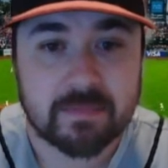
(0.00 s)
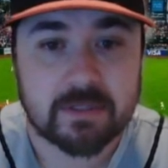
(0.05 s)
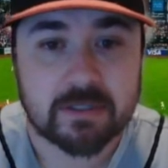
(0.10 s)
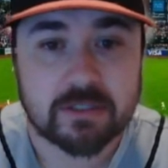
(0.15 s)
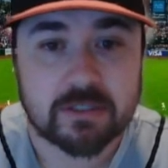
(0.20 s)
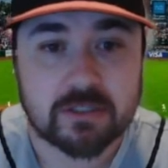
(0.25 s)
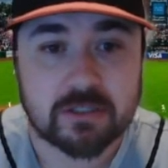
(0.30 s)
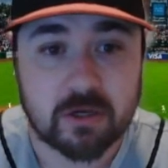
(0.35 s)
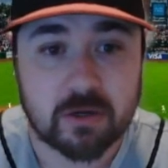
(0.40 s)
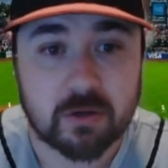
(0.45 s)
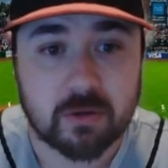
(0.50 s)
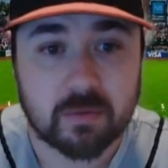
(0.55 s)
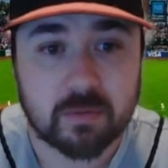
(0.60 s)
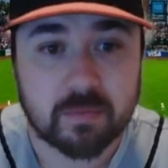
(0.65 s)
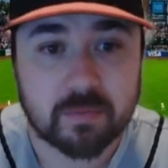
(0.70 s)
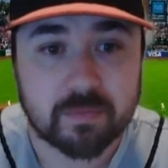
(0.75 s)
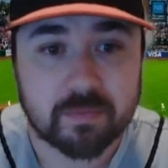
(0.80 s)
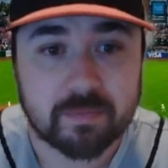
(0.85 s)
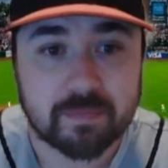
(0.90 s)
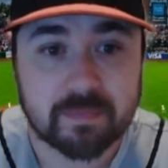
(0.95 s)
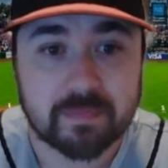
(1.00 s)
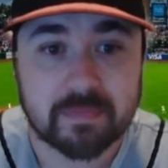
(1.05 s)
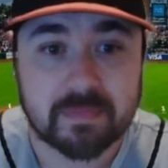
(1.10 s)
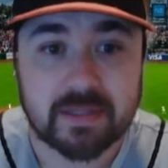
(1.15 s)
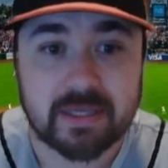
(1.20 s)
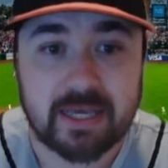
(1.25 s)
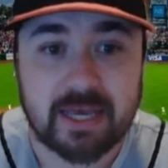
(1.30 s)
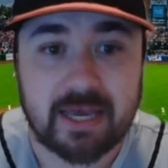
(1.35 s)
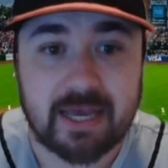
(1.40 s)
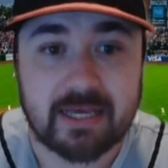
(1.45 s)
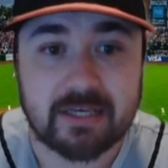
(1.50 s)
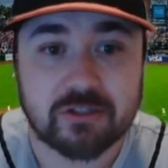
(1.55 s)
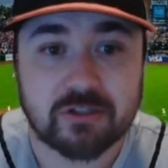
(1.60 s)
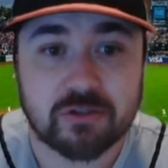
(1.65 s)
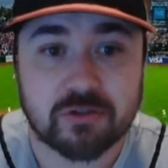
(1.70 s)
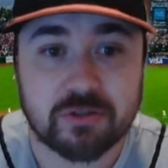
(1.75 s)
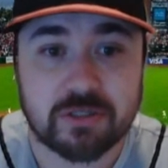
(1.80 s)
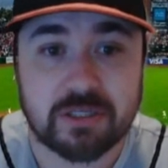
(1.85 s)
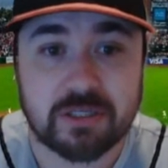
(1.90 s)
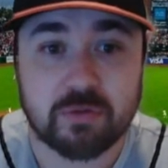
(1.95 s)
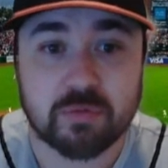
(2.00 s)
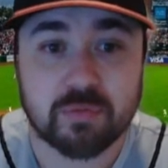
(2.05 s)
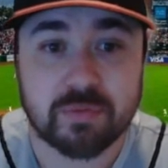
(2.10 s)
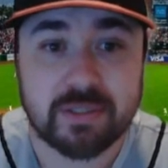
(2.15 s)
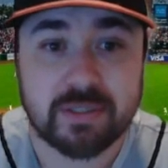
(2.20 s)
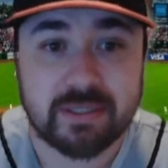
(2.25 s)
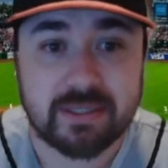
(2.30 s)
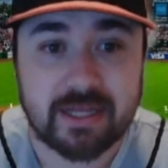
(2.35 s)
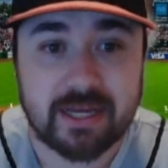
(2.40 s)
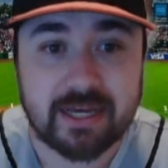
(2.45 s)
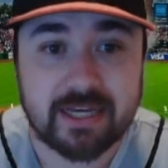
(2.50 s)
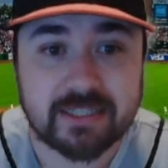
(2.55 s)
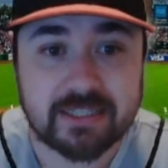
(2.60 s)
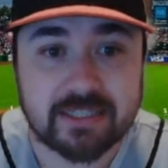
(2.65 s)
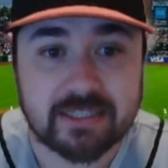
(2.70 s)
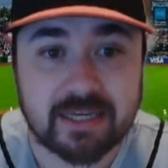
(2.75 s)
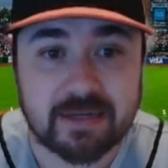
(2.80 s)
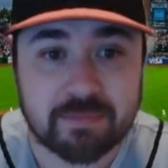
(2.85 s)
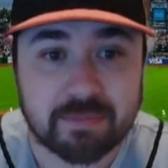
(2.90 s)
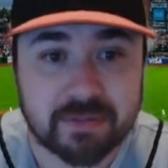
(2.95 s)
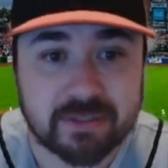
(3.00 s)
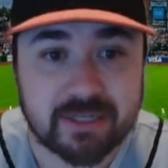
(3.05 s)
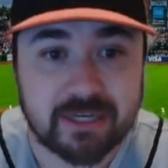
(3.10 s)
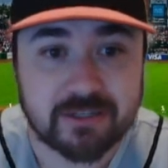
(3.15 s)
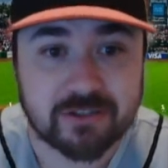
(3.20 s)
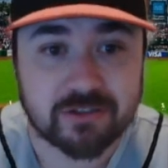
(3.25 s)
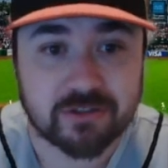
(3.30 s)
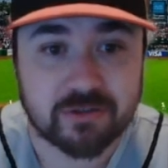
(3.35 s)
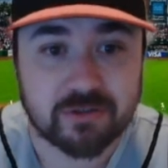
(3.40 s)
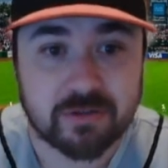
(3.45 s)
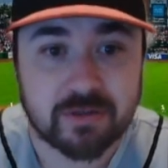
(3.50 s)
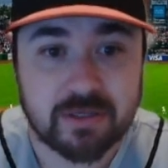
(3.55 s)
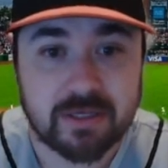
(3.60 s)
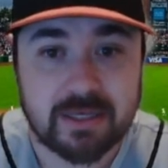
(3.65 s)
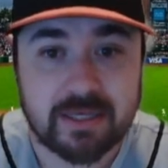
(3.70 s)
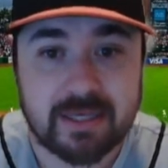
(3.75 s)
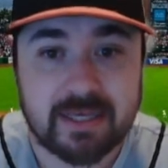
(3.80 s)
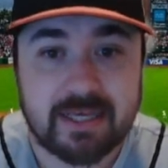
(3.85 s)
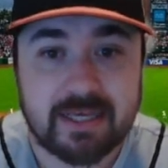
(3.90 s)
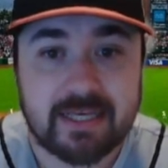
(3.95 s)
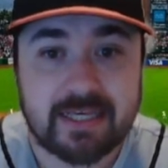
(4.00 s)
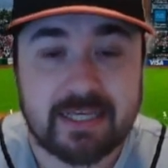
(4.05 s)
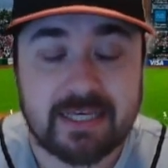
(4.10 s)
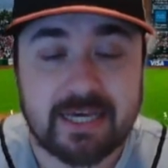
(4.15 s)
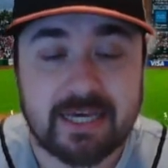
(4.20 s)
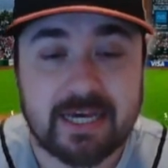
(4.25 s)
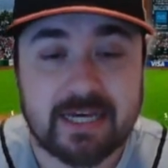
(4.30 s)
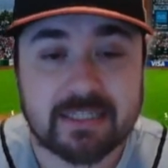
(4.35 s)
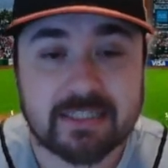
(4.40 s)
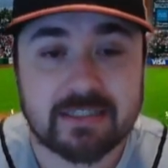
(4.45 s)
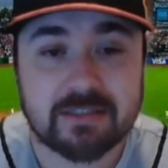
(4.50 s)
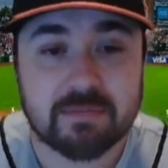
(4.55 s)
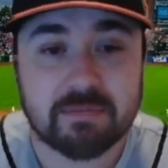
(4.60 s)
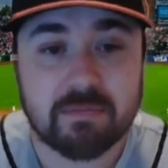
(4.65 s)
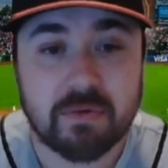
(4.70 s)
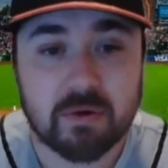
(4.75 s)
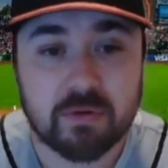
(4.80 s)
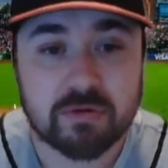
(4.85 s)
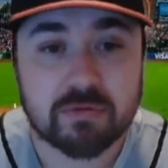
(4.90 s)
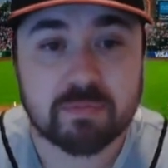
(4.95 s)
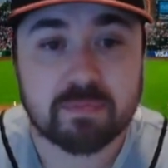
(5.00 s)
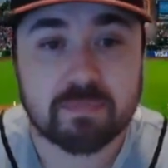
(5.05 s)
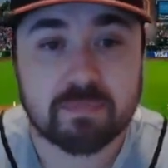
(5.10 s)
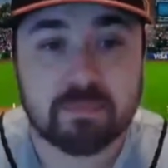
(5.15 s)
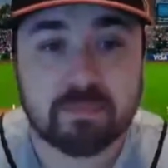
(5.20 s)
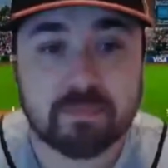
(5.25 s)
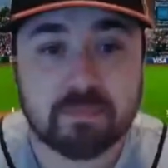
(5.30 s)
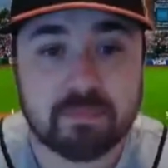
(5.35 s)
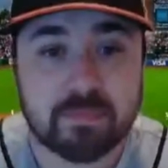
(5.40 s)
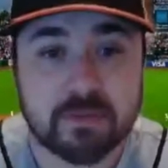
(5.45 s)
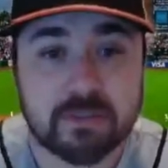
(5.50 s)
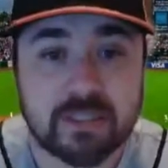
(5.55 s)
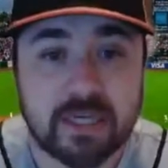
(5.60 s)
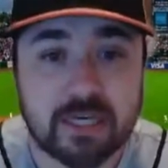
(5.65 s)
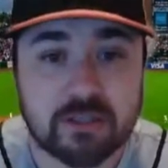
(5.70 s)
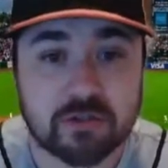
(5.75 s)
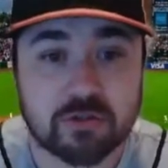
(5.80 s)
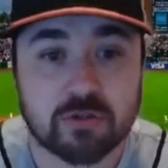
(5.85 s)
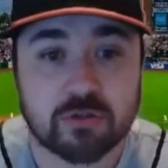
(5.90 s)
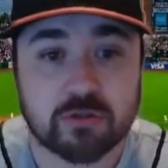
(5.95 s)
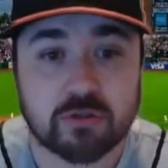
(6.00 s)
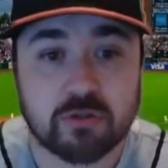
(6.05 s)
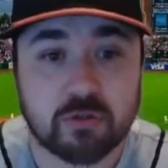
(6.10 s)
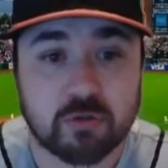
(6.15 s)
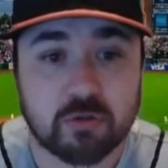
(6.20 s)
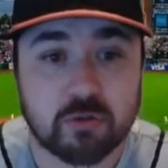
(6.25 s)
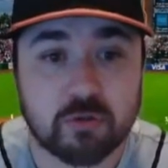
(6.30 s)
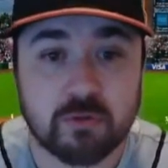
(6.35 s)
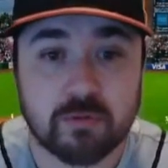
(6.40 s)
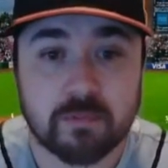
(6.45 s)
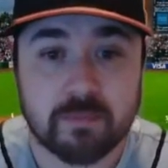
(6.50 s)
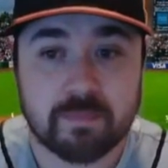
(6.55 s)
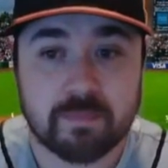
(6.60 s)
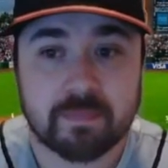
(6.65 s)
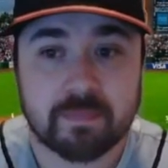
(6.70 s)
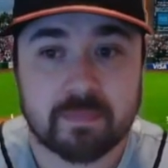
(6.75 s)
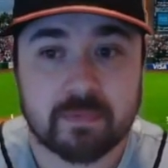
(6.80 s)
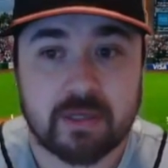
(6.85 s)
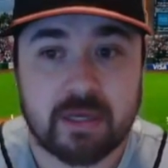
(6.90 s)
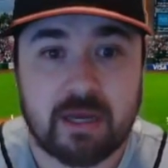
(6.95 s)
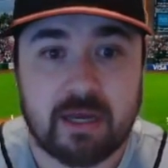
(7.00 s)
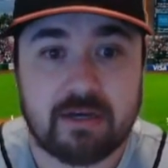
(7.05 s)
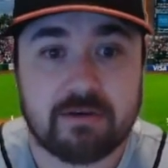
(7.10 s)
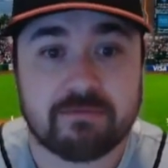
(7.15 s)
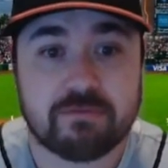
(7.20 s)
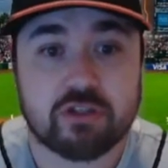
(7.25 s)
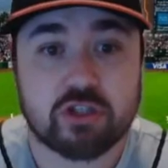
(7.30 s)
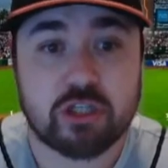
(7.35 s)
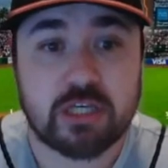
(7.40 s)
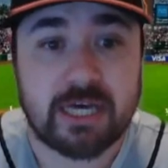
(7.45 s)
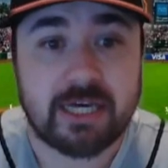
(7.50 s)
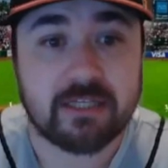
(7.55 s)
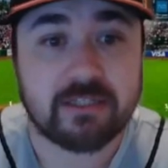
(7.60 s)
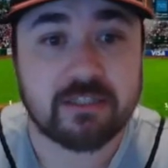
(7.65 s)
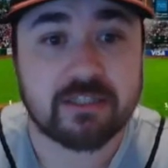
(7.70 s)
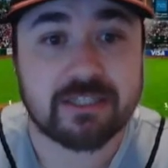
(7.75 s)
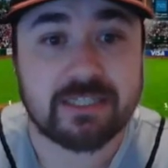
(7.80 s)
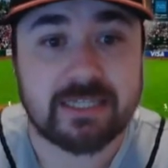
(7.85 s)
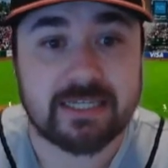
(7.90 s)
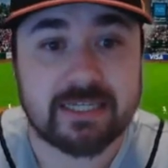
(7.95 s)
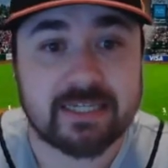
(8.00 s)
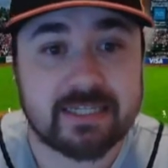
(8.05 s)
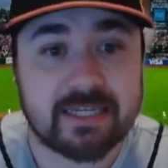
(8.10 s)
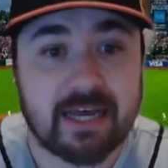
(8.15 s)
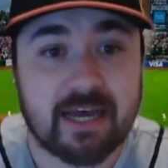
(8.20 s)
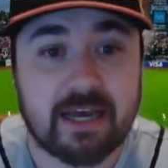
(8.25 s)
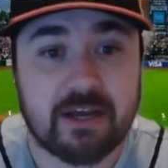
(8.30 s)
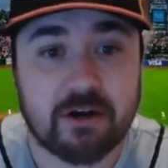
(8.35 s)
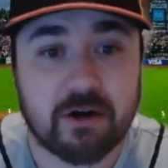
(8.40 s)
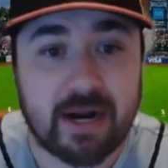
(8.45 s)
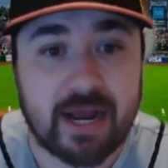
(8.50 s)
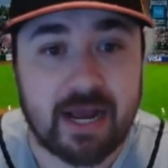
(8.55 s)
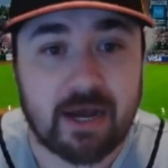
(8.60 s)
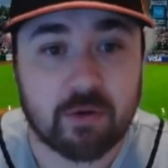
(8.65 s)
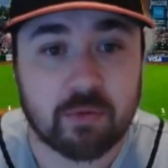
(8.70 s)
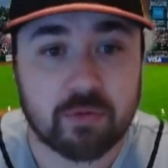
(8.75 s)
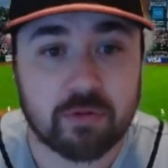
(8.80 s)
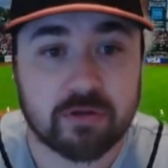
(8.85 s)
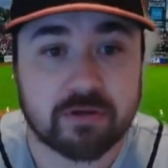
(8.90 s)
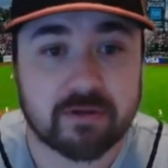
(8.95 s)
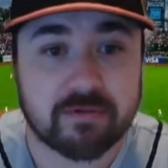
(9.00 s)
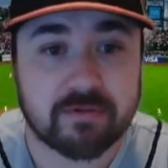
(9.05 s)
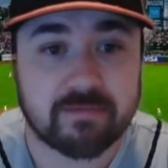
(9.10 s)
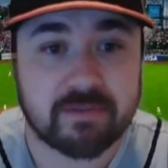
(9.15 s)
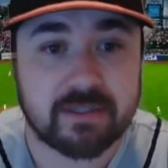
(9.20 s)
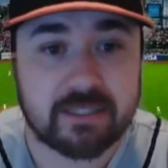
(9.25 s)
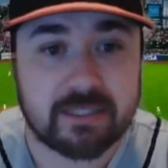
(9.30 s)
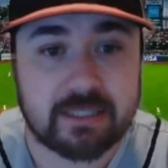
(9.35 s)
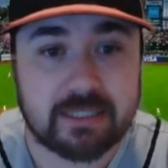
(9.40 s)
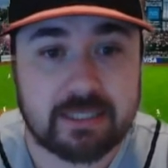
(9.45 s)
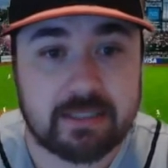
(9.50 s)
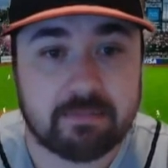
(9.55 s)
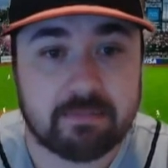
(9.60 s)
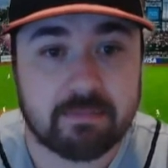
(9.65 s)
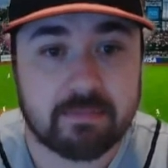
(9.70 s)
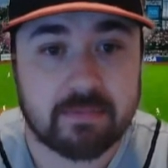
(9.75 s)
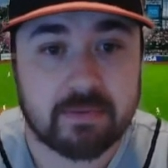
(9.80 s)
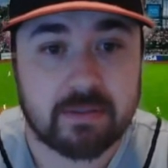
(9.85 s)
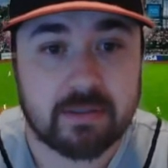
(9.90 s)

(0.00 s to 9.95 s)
So, should he realize said potential, he has the most potential to kind of change the entire outlook of the team.